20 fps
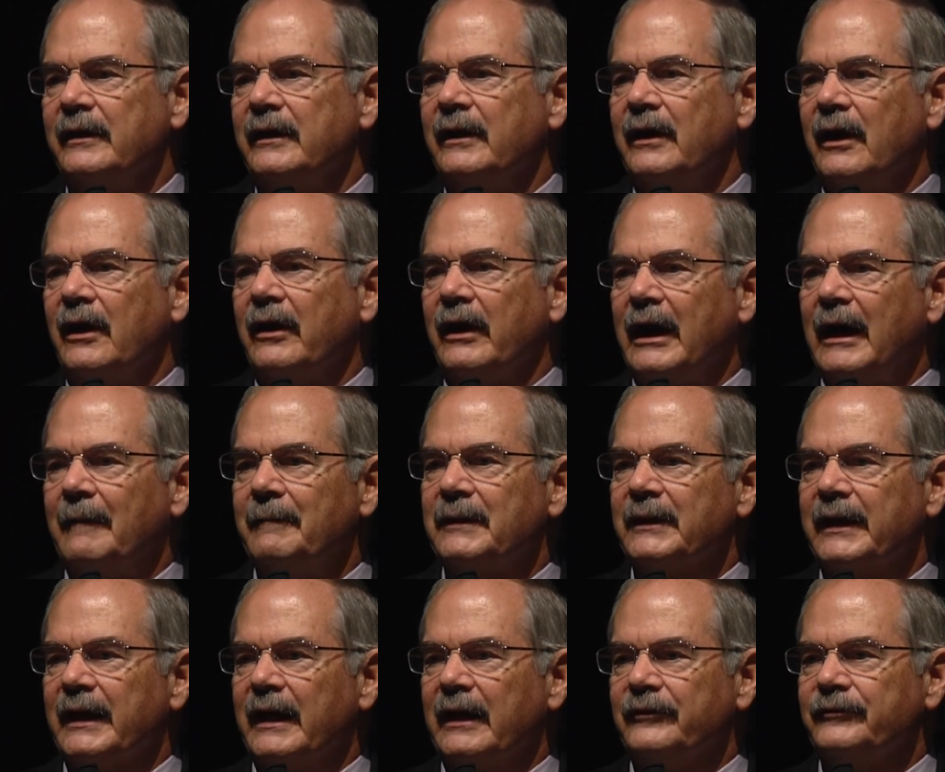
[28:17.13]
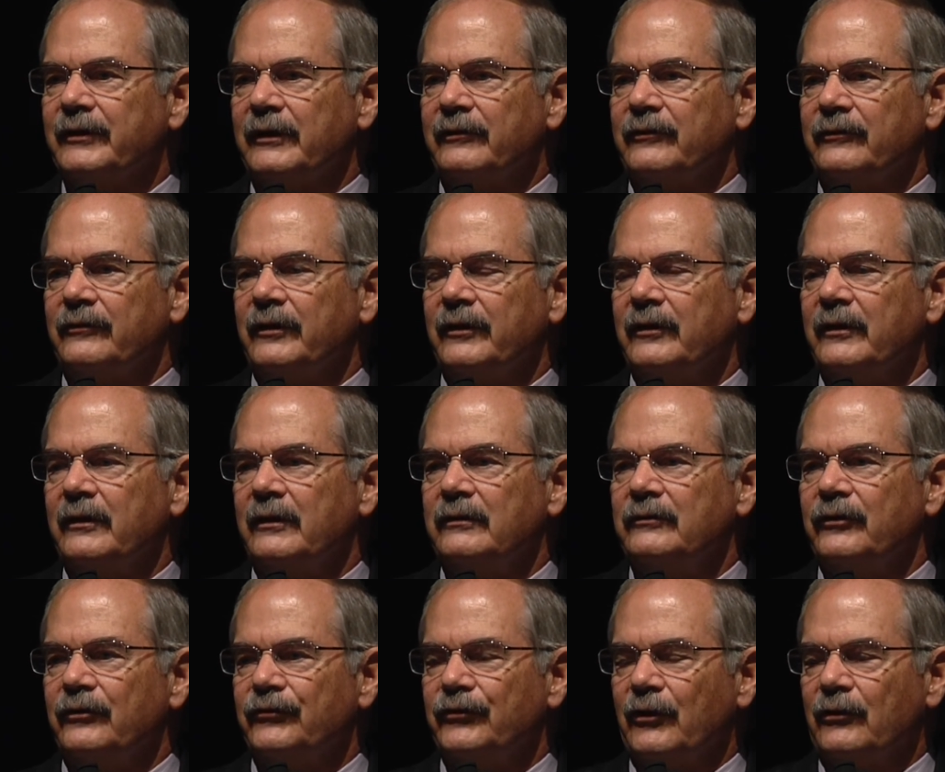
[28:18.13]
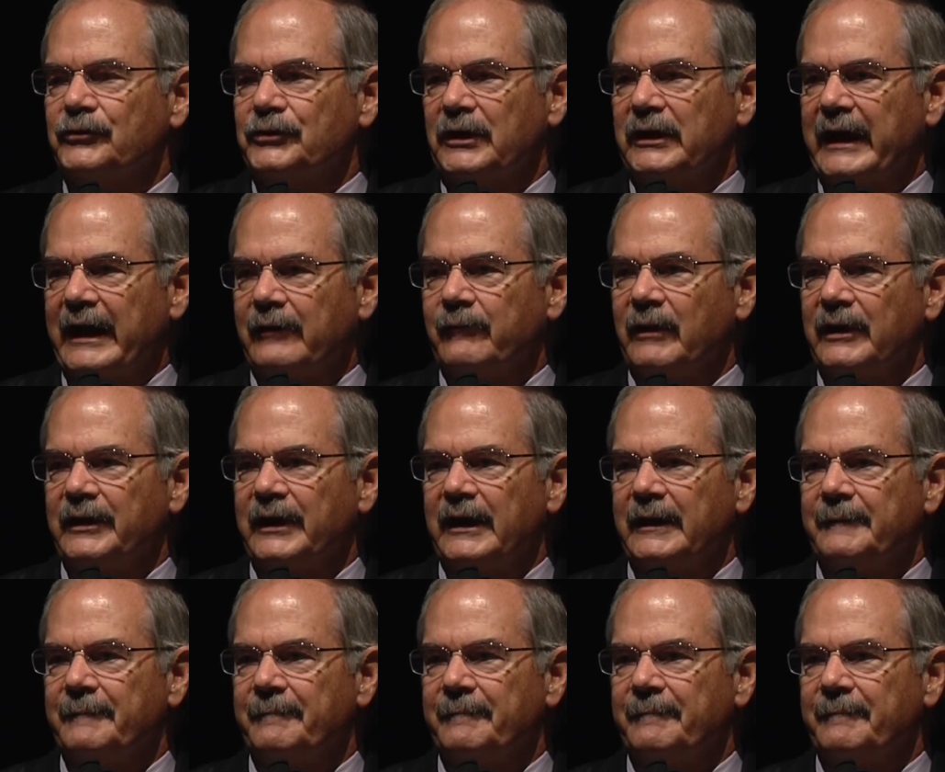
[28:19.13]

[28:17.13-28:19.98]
our obligations to social equity.